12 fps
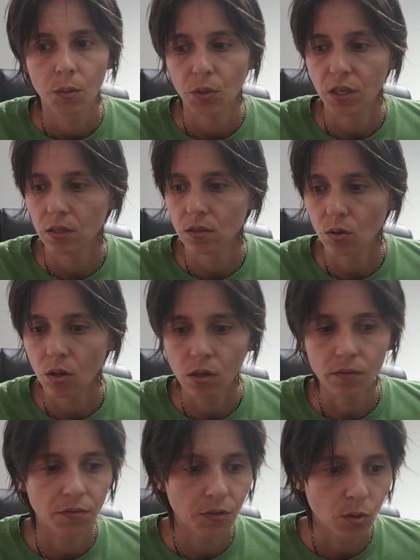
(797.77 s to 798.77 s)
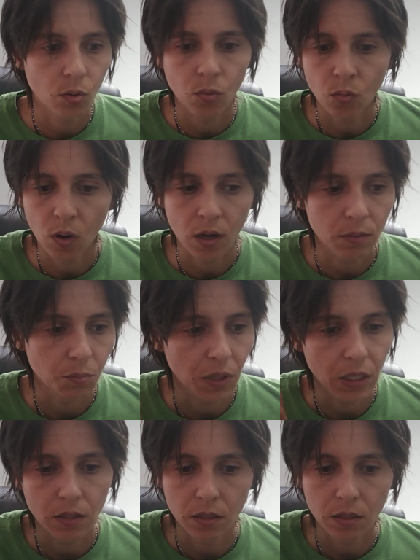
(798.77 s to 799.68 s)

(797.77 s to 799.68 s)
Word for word: Because all of you want me